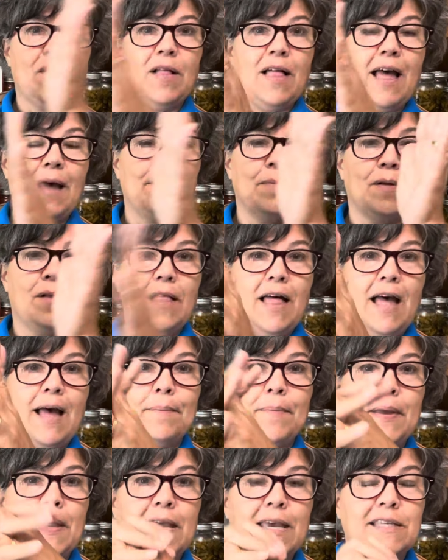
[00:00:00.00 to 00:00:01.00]
clap,
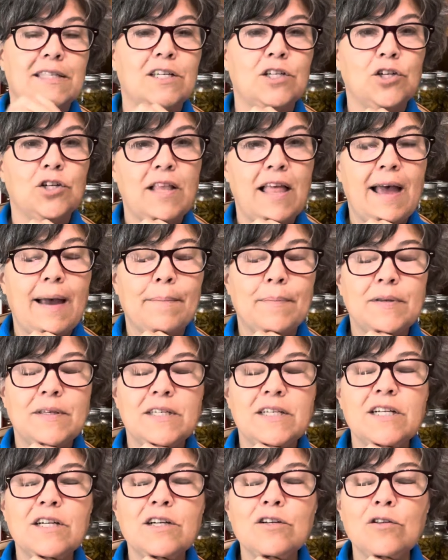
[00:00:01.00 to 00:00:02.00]
clap, hands on your lap.
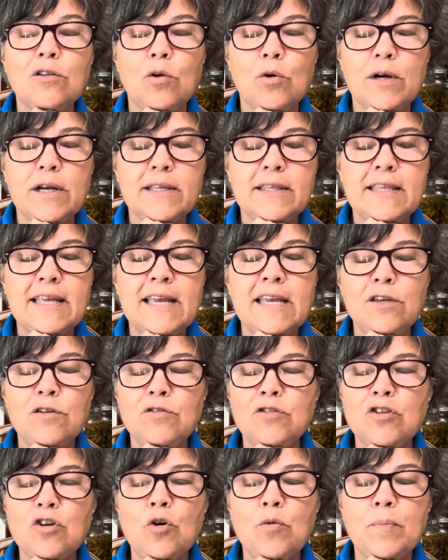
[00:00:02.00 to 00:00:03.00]
Dear Lord, thank you
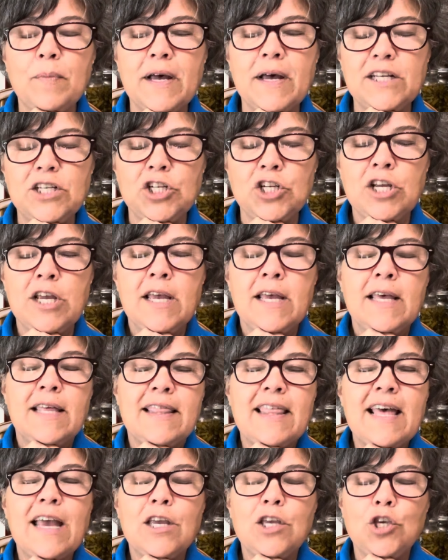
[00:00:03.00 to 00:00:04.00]
so much
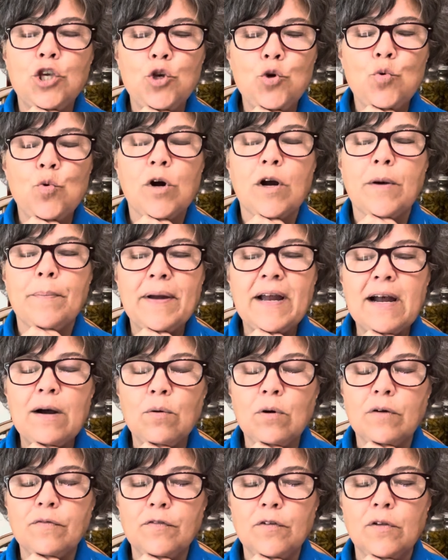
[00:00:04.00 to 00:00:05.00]
that you are
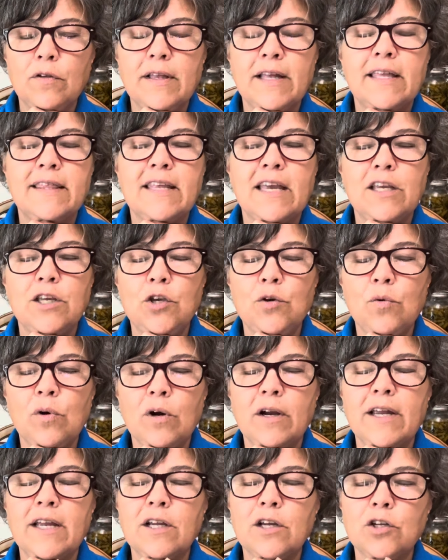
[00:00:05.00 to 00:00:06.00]
powerful and that you are
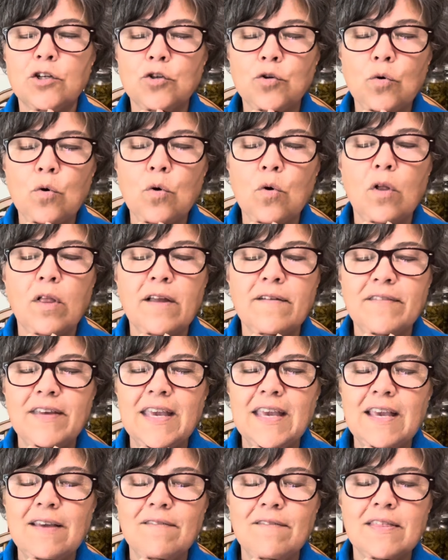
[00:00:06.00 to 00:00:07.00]
in control of
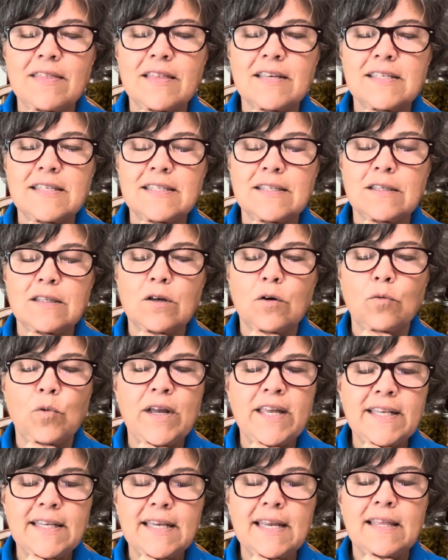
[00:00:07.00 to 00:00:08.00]
even this, the
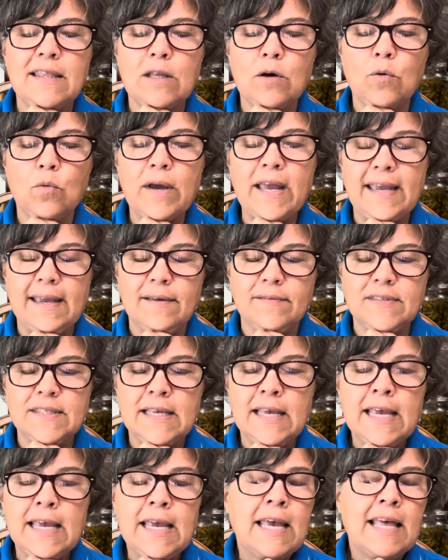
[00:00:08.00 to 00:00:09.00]
wind and the waves.
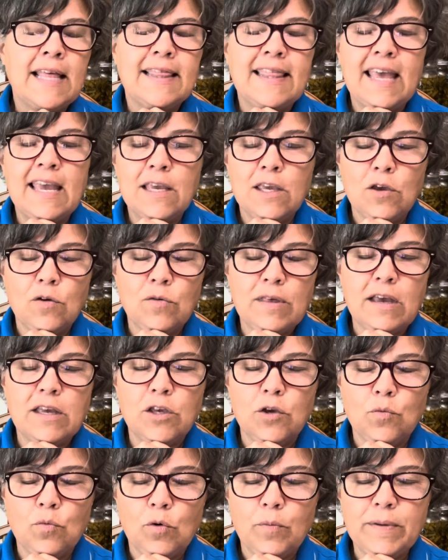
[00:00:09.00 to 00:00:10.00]
Thank you that
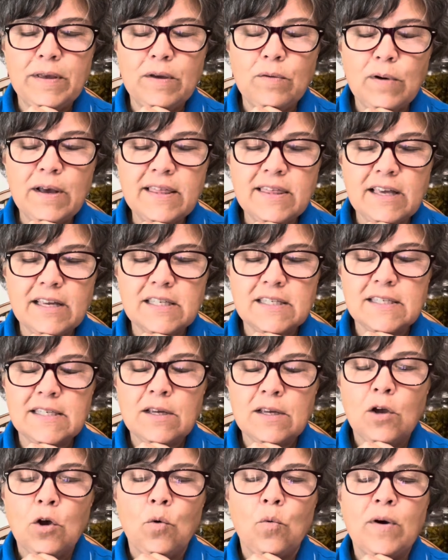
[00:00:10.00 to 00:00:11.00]
you will be with us
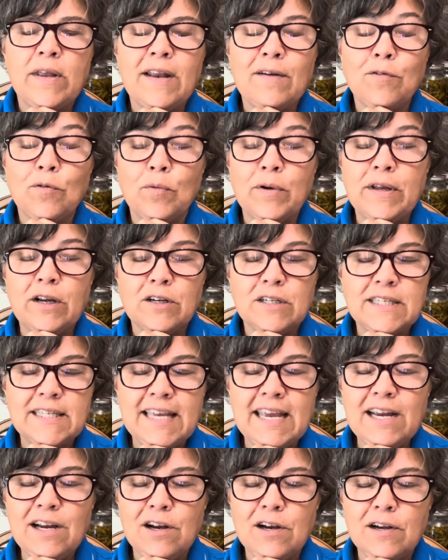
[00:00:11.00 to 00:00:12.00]
whenever we are
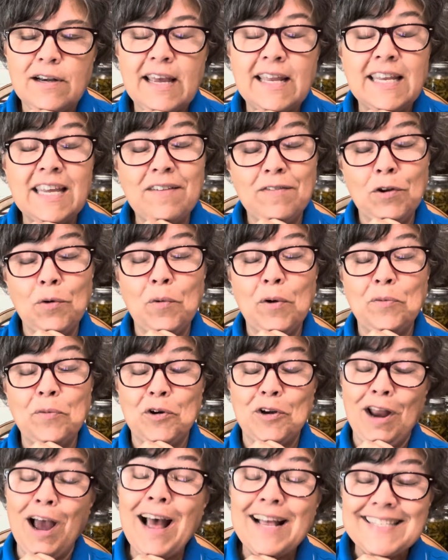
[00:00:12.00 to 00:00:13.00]
scared and even when we're
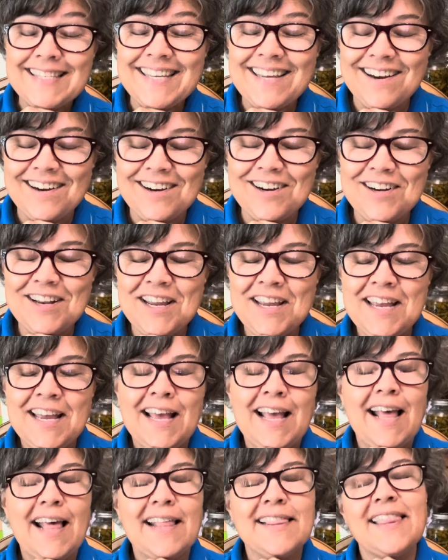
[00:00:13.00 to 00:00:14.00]
not scared.
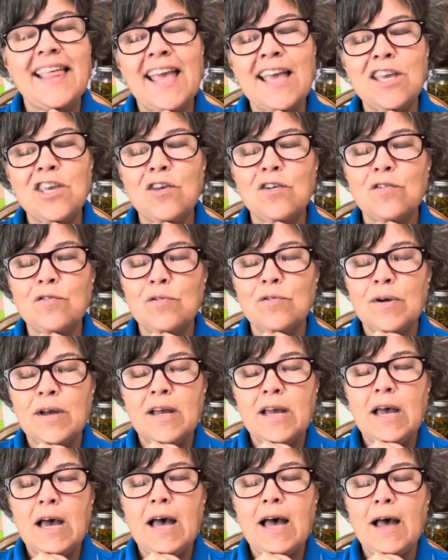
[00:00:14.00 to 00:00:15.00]
And thank you
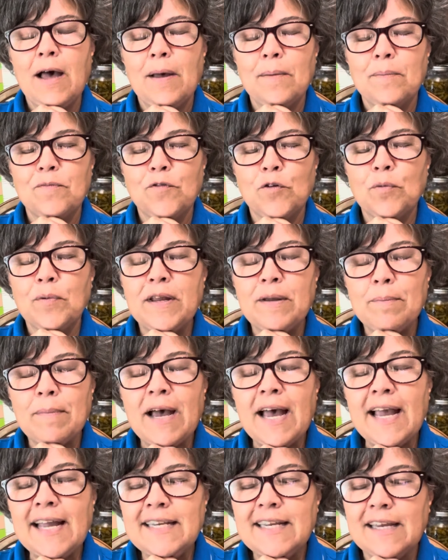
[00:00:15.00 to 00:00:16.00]
um, for
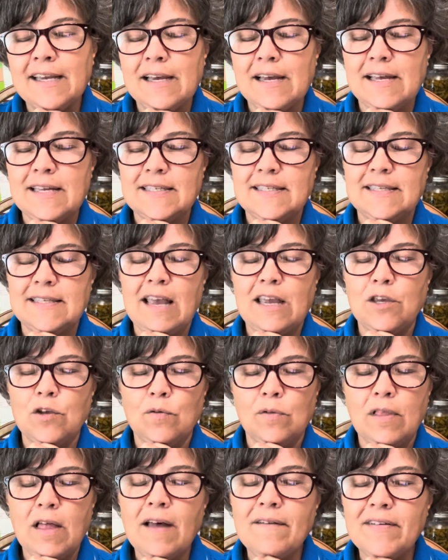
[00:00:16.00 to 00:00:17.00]
reminding us that you
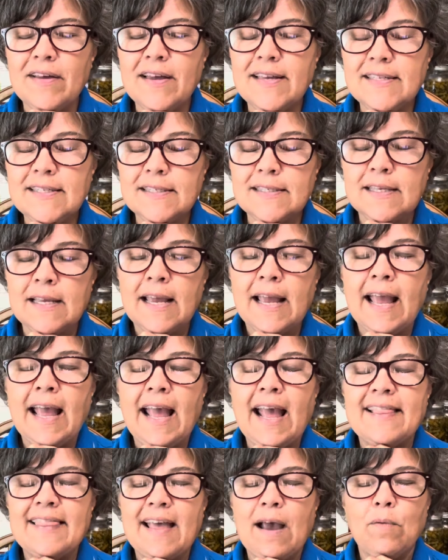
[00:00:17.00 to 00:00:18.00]
love us
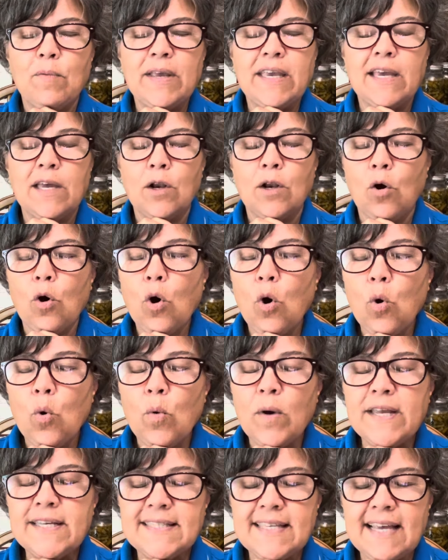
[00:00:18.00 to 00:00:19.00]
and that we can
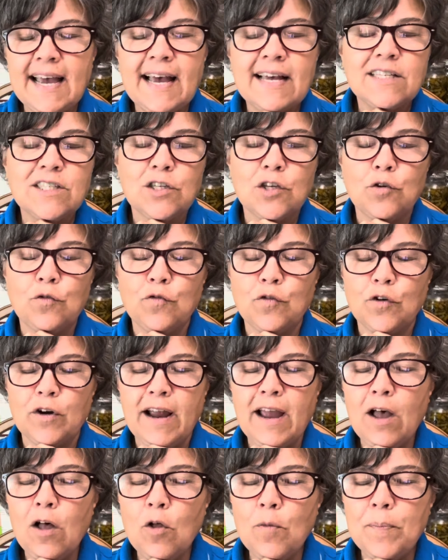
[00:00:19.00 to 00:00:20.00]
always ask you for
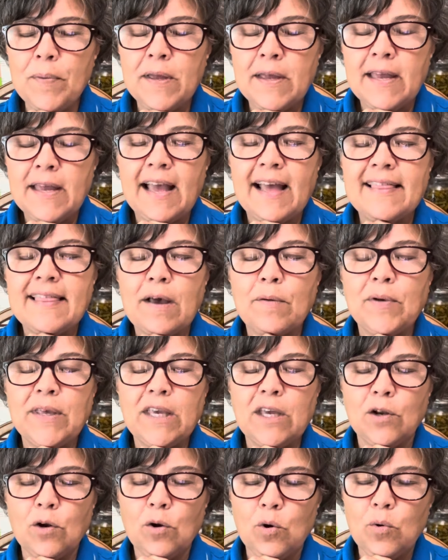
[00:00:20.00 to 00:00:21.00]
help and that we
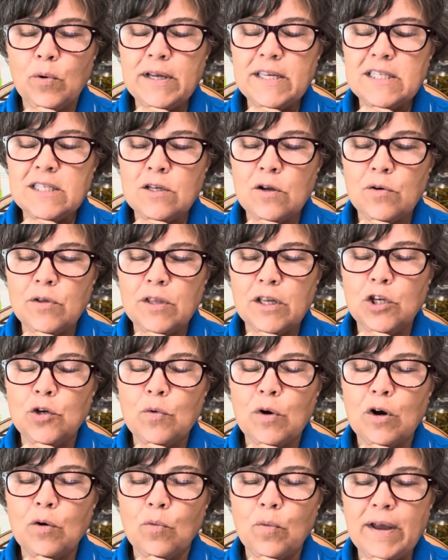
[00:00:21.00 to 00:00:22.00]
can always know that you
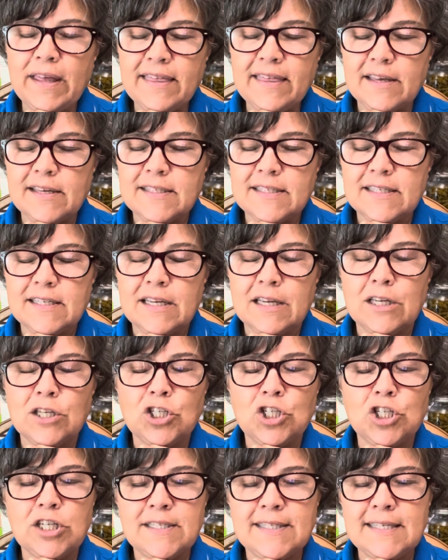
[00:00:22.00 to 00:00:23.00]
are with us. In
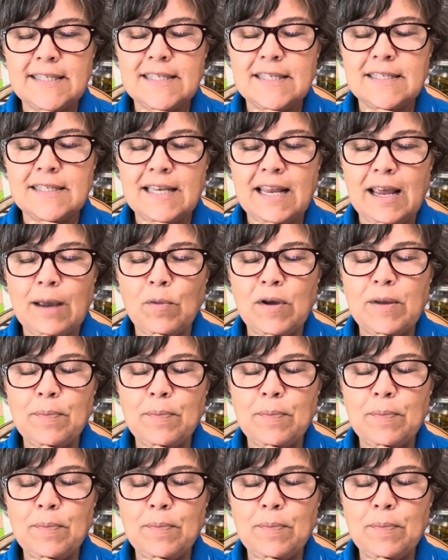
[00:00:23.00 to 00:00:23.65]
Jesus' name we